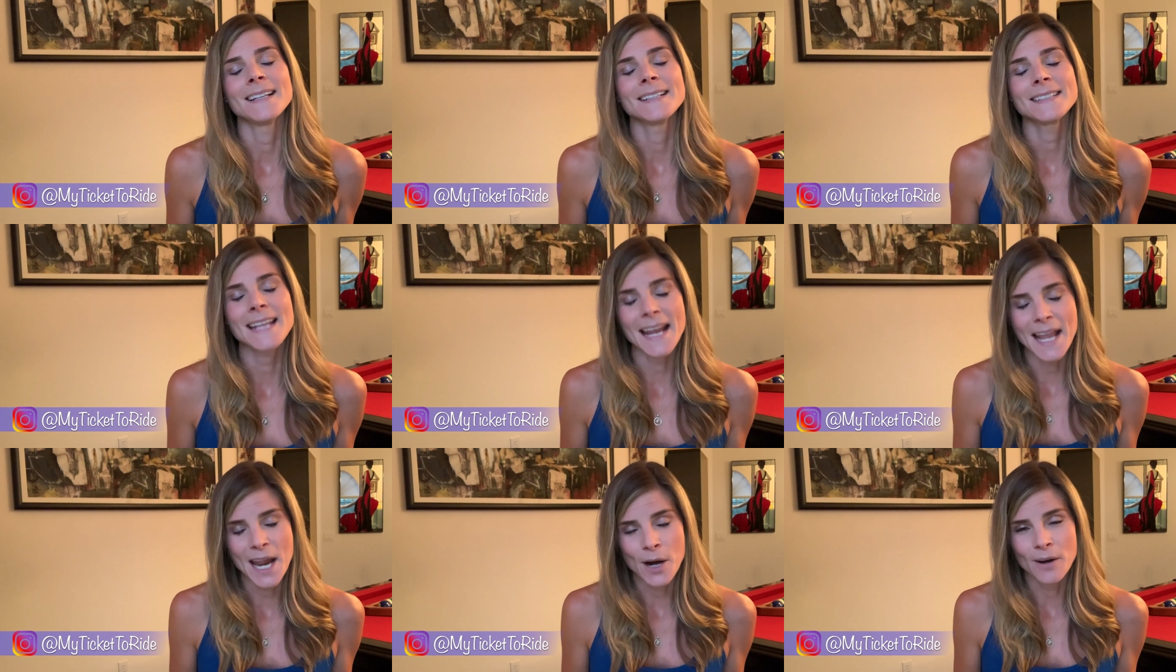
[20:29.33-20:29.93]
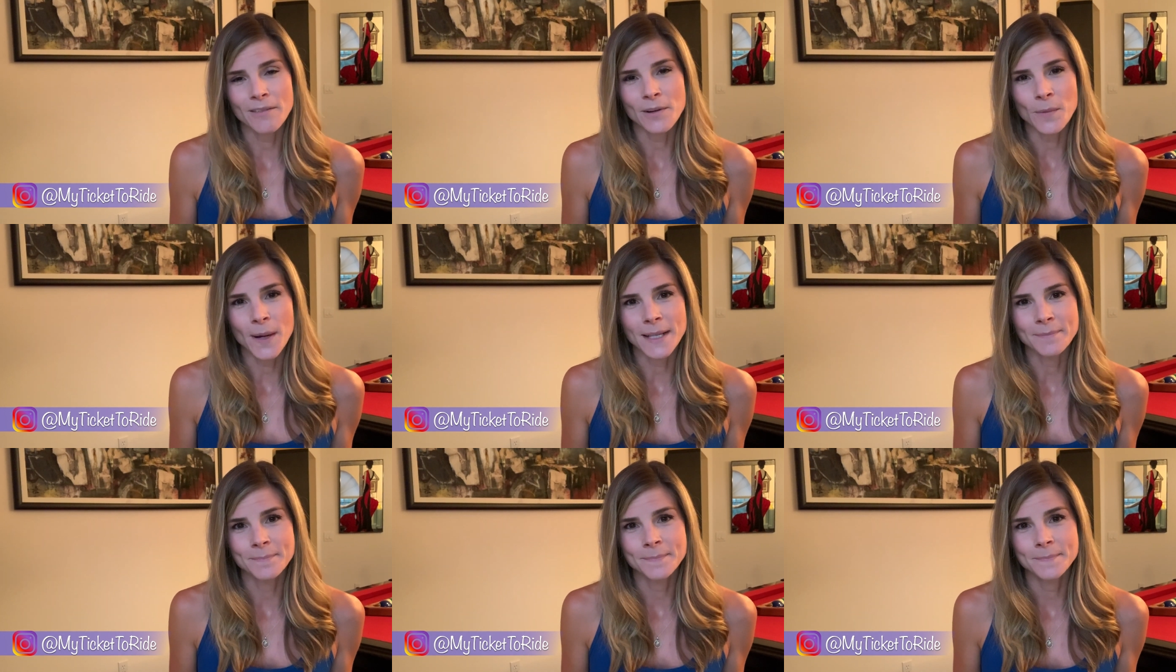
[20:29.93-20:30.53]
Take care,
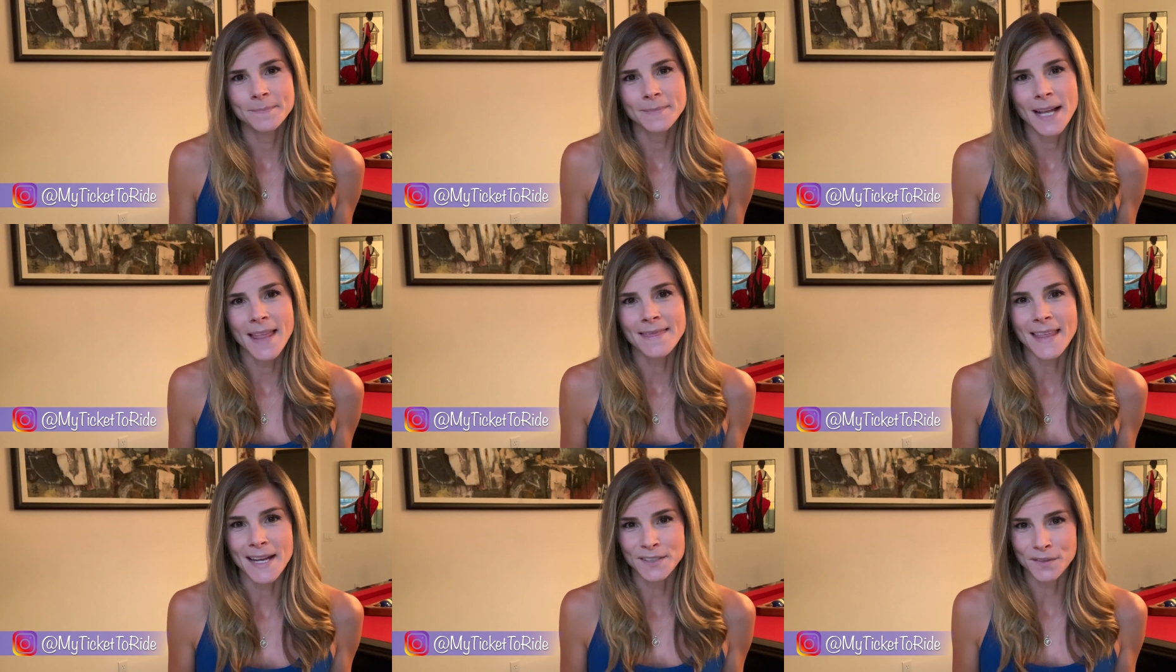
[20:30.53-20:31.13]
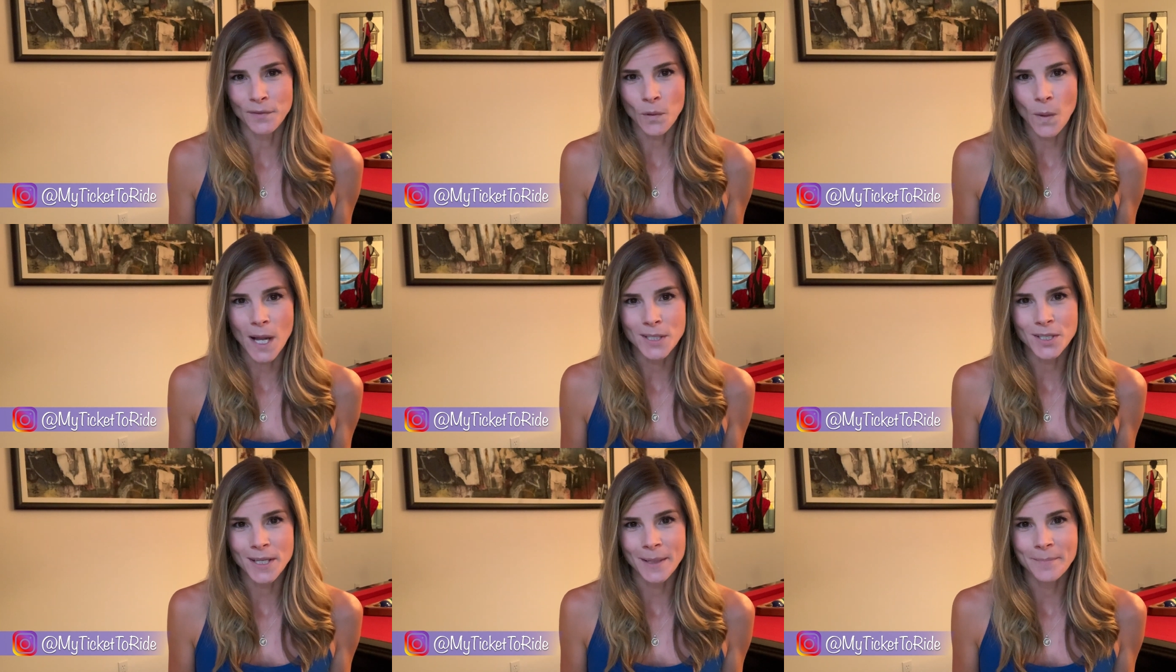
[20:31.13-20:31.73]
everyone, and thanks for
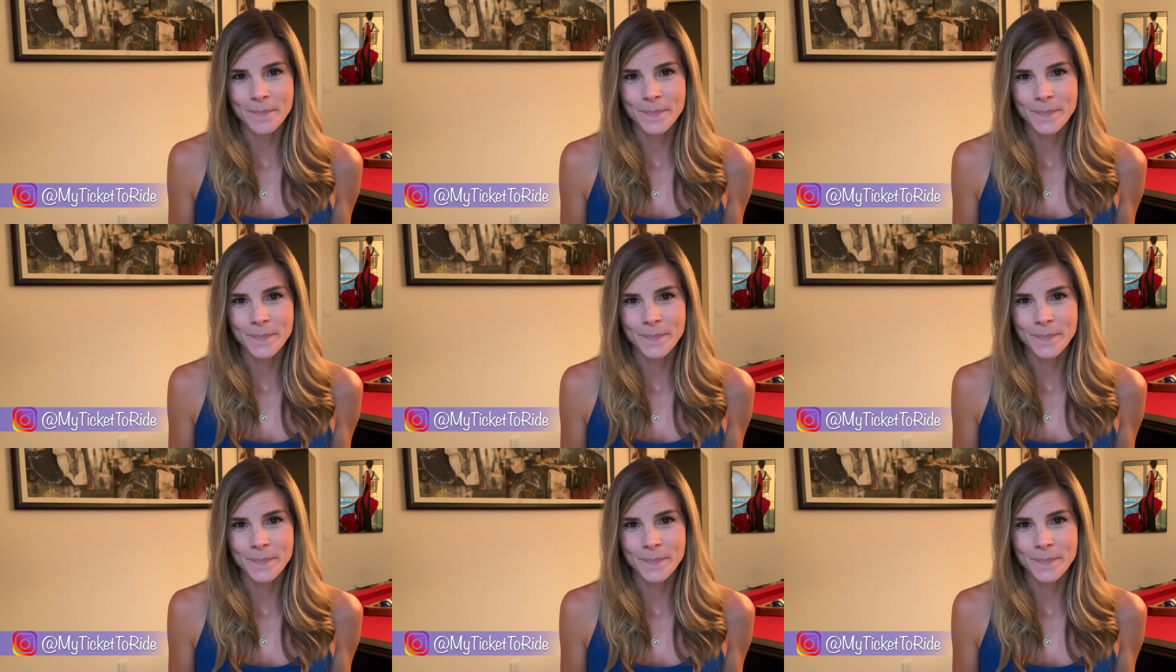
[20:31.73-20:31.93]
watching.